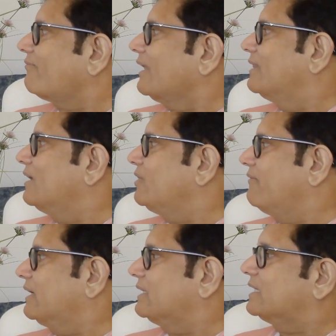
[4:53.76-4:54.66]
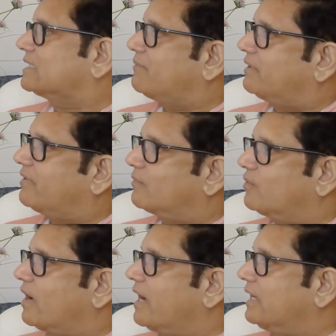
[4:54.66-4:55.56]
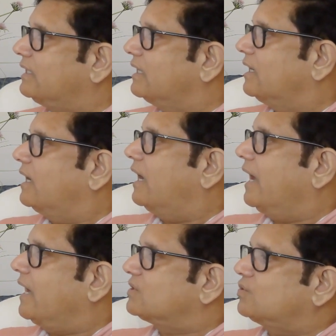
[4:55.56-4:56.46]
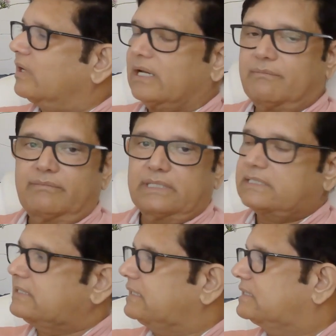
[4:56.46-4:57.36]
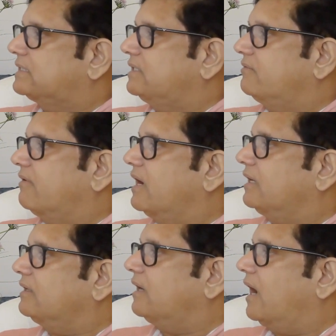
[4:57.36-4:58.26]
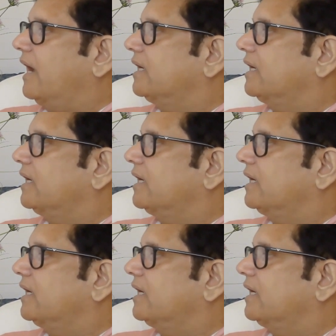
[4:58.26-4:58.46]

Then we have another example from Quran, surah number 61, ayah